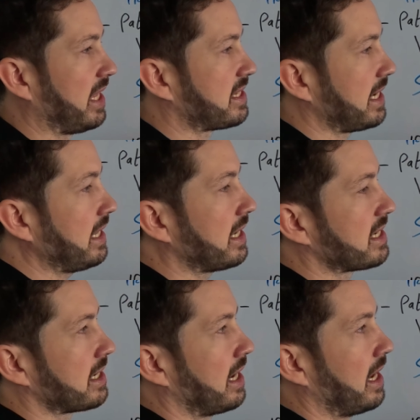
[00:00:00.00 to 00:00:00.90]
It's seen
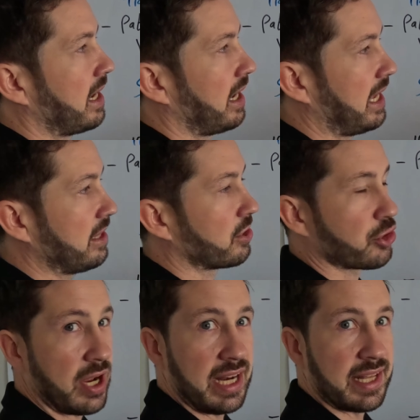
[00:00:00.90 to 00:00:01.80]
this in their
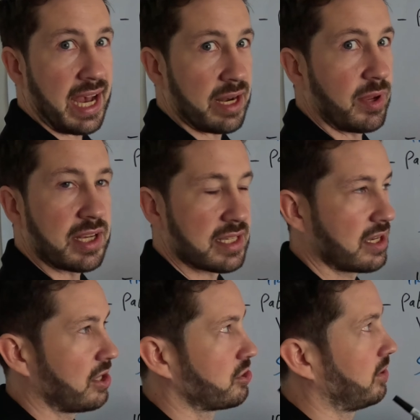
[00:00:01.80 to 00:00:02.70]
training data because it's
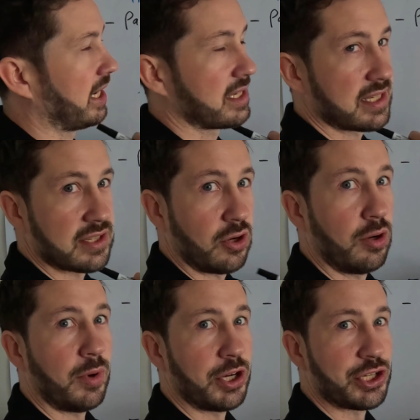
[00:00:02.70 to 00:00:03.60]
gone through like
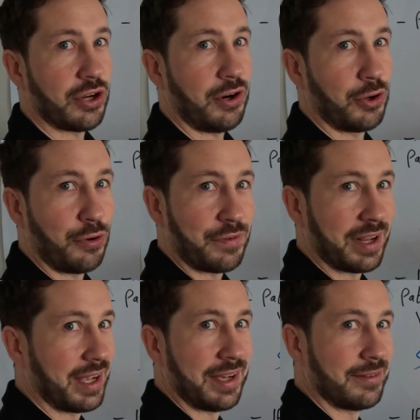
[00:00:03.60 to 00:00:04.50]
so much all over
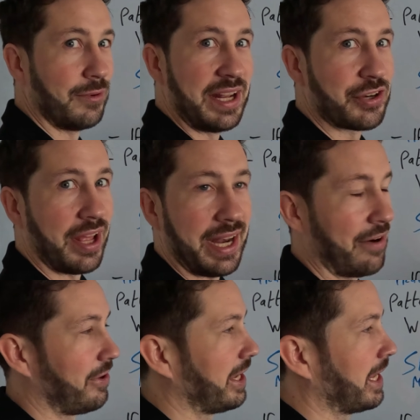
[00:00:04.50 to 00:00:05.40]
the internet and
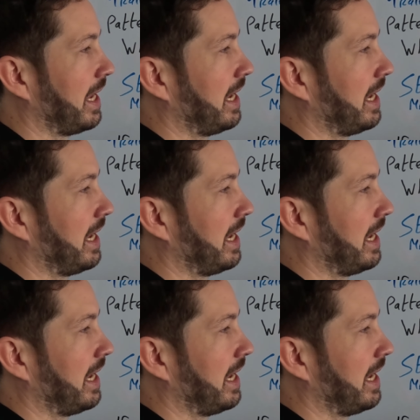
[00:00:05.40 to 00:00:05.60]
everything.